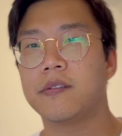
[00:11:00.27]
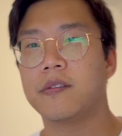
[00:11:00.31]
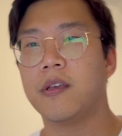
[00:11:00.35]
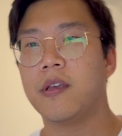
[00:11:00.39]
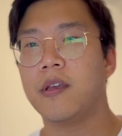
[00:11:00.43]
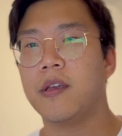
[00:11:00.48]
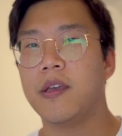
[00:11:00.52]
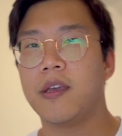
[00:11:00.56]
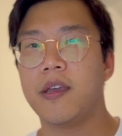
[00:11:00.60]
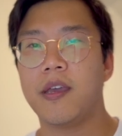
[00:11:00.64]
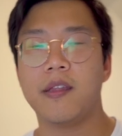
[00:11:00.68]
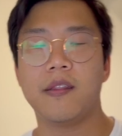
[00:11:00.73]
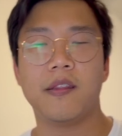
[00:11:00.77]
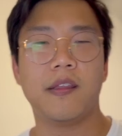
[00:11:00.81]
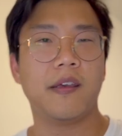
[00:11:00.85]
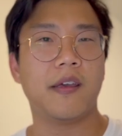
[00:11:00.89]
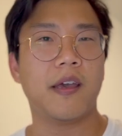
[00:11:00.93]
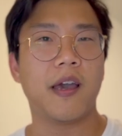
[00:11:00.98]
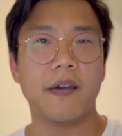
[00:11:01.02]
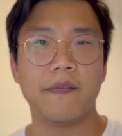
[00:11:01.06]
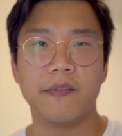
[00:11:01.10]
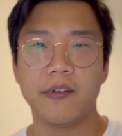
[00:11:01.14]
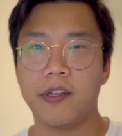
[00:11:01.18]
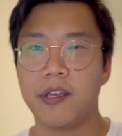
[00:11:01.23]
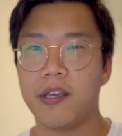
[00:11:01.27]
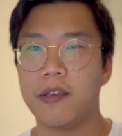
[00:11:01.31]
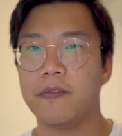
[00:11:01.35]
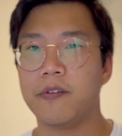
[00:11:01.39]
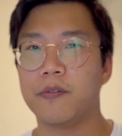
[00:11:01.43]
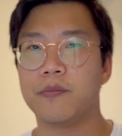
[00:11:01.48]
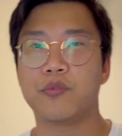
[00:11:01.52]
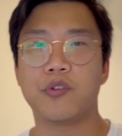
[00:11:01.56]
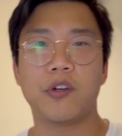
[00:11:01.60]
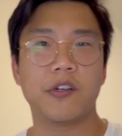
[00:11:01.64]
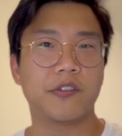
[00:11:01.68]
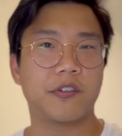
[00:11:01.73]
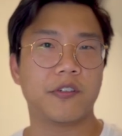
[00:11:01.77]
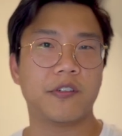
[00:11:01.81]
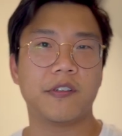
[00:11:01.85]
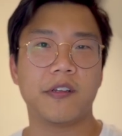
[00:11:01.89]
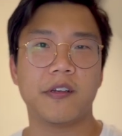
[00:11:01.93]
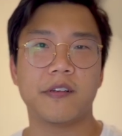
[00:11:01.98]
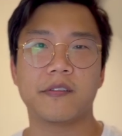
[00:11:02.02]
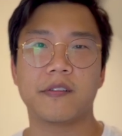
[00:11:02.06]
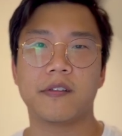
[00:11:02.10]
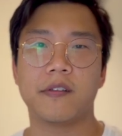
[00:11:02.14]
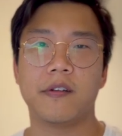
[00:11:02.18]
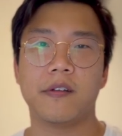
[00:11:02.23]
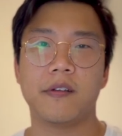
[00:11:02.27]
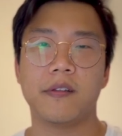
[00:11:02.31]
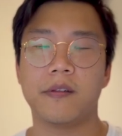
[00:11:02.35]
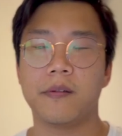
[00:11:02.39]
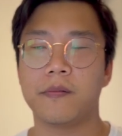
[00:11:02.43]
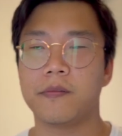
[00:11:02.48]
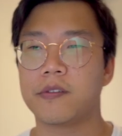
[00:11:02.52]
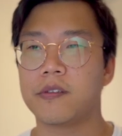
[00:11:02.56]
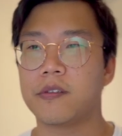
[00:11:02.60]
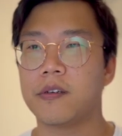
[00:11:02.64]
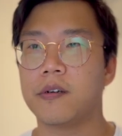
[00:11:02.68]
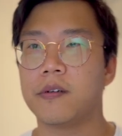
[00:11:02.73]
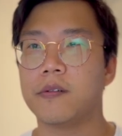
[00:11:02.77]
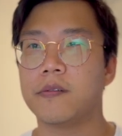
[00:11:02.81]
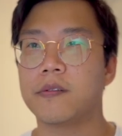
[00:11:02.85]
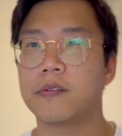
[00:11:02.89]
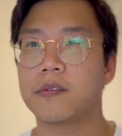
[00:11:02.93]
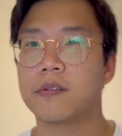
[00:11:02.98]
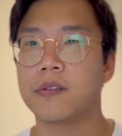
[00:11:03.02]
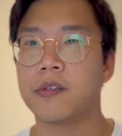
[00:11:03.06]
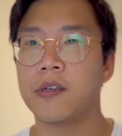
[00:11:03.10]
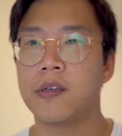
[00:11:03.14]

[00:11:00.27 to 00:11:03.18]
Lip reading: and they haven't even pressure tested it themselves.